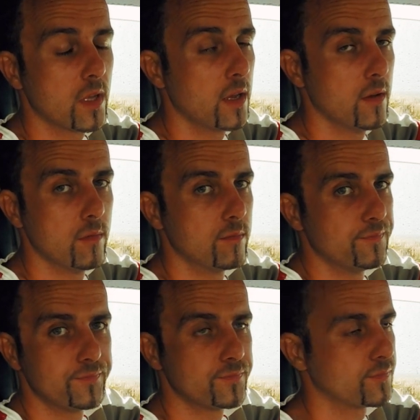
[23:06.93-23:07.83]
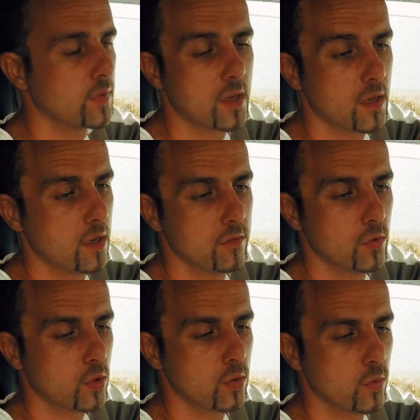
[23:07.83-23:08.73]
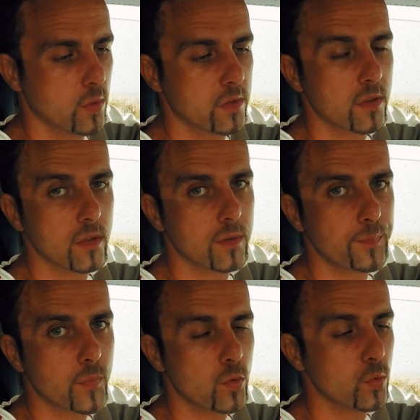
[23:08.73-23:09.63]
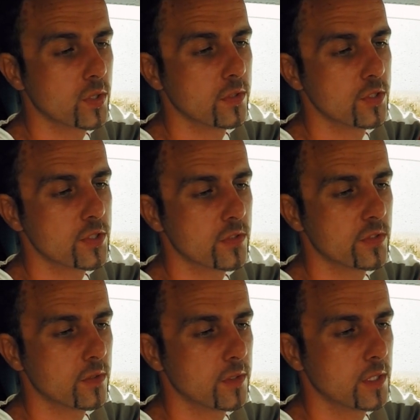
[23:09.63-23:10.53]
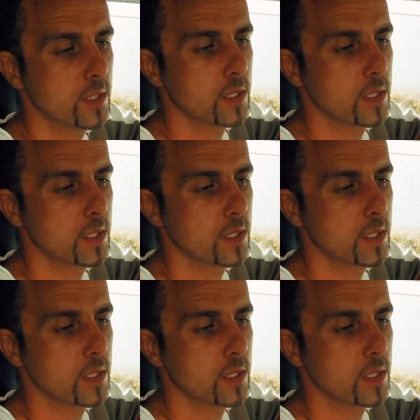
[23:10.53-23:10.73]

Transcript: I have no clue what the road conditions are there.